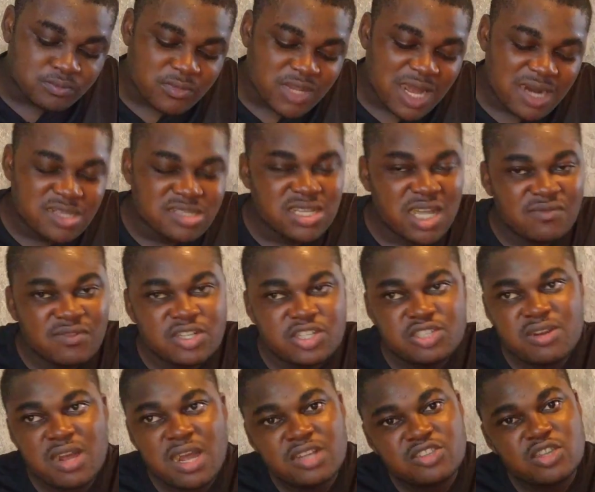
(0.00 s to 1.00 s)
I just want to
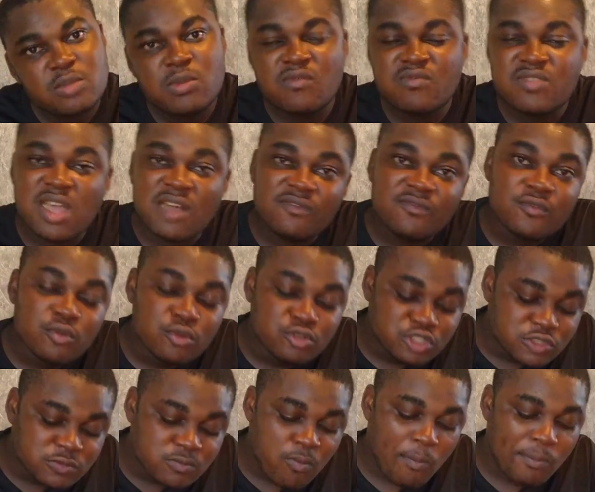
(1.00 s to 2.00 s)
try some of their food
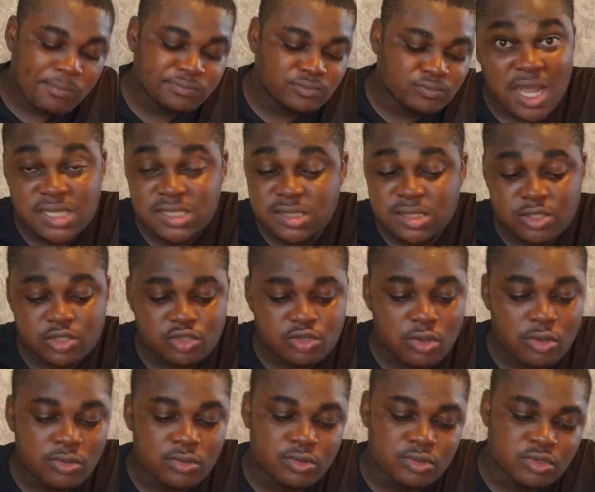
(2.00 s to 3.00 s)
like this
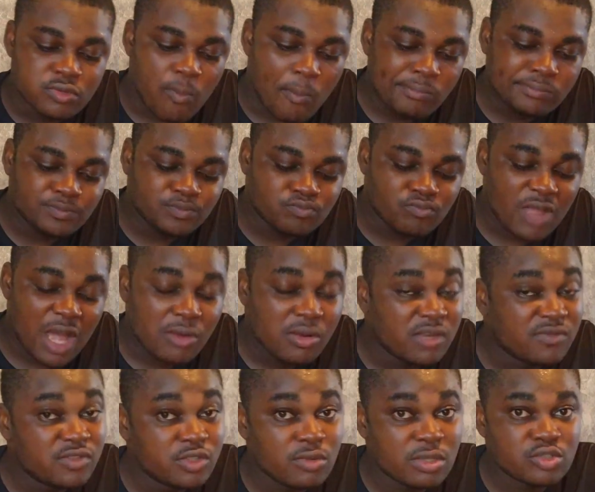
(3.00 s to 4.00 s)
food. I
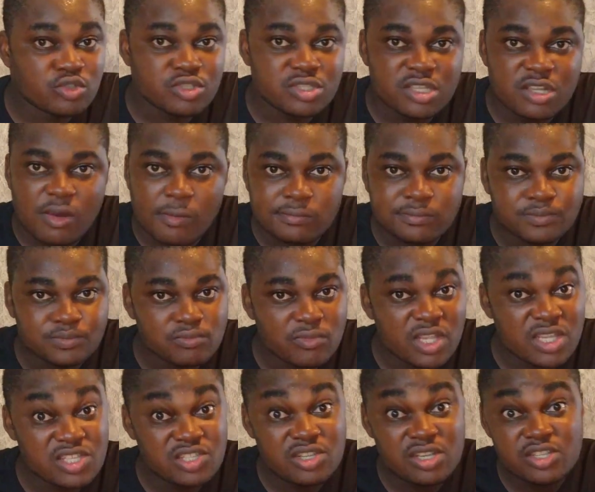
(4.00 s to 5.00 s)
don't know what to say.
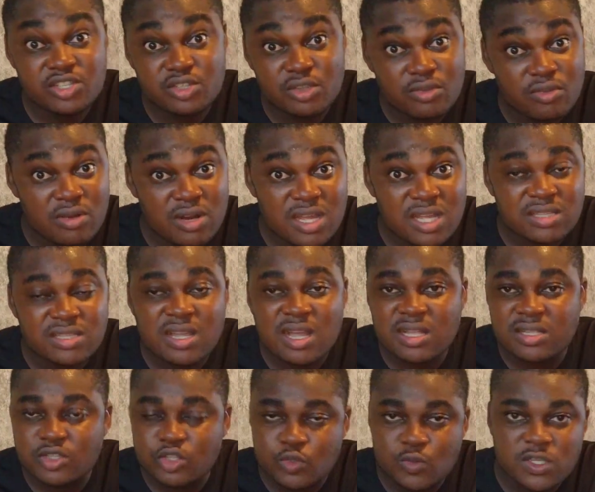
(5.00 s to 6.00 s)
It's just succulent
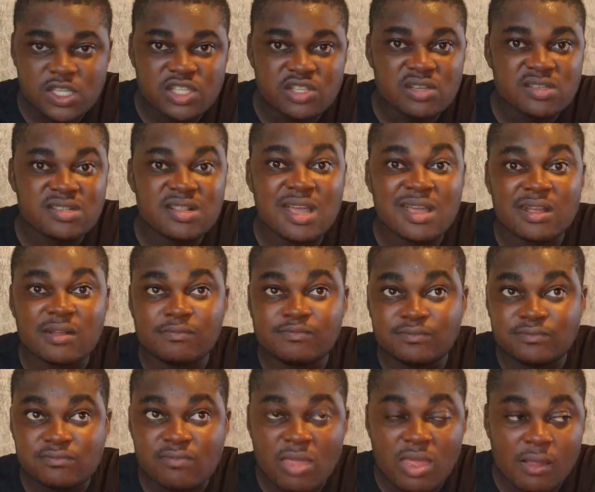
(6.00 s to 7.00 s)
and sweet, just like
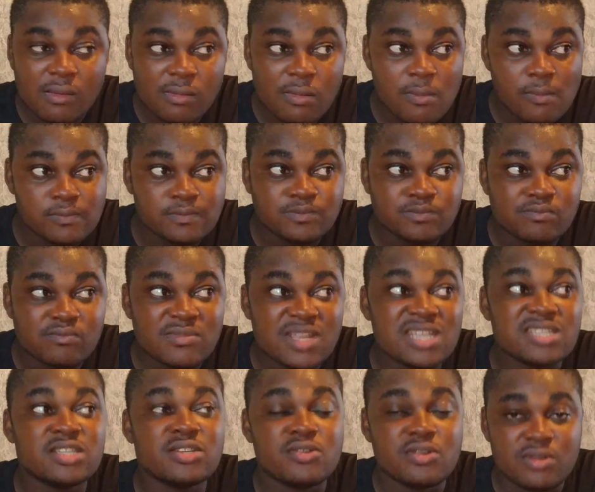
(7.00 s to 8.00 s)

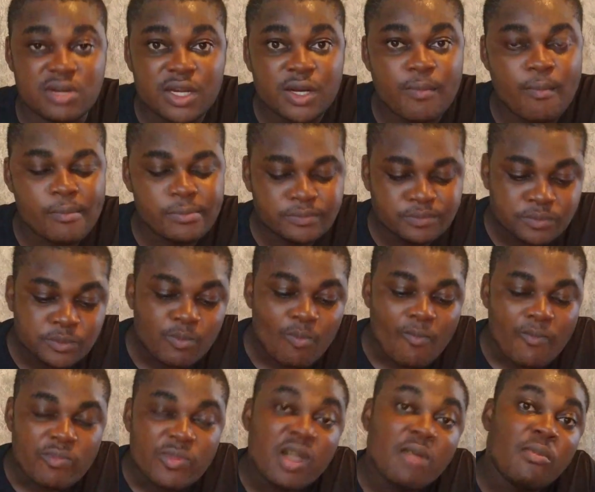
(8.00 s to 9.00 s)
nasi goreng.
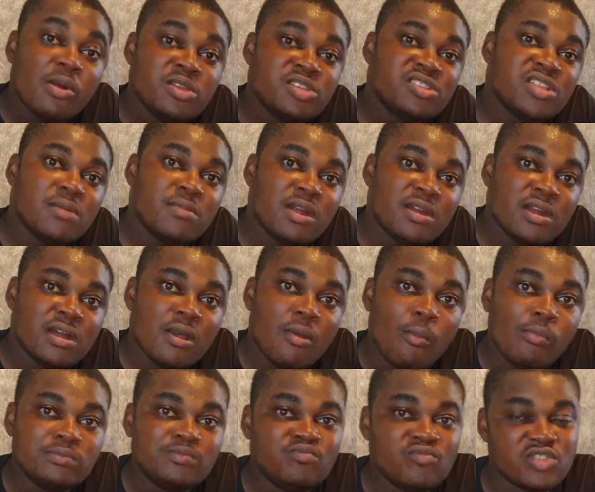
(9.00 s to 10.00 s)
But this time around,
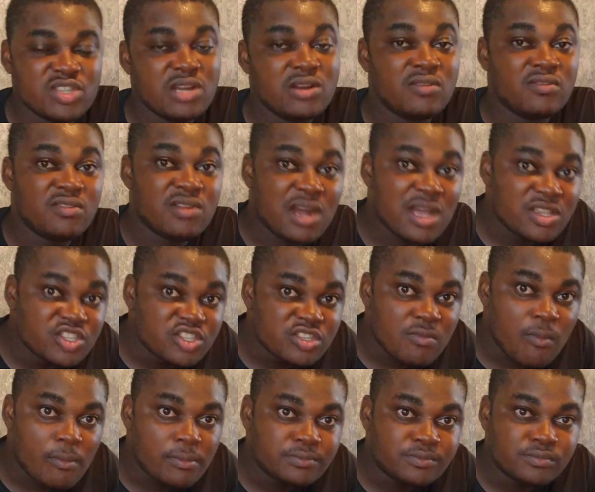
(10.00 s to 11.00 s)
instead of rice,
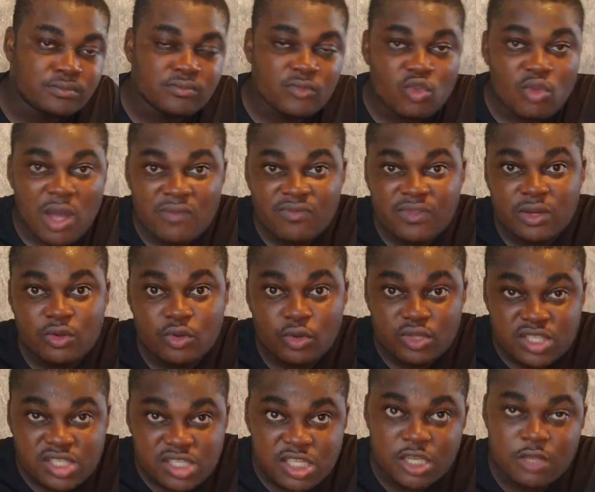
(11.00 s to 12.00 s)
you have the
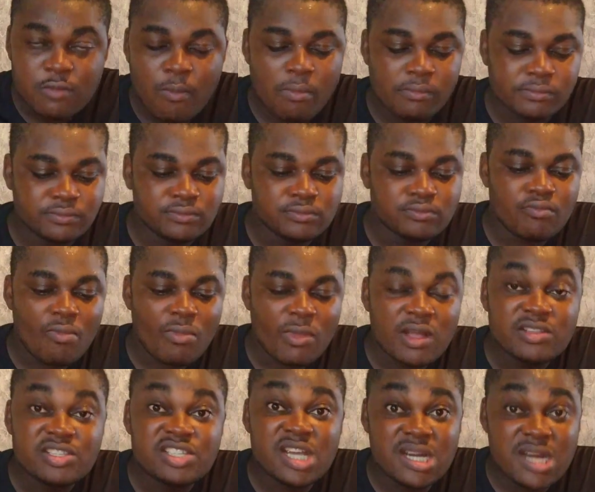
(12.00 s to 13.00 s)
roti
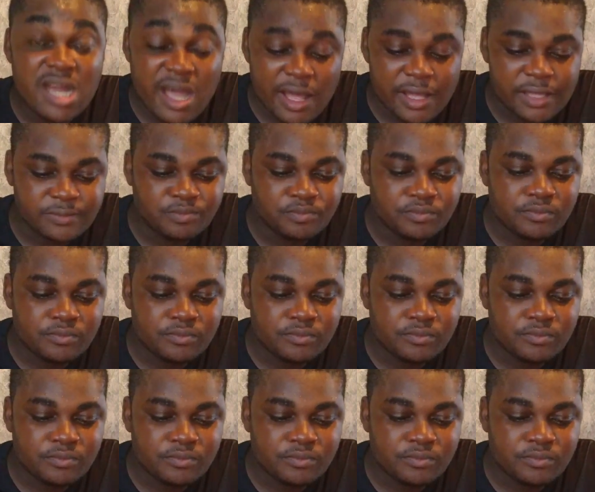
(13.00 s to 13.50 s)
canai.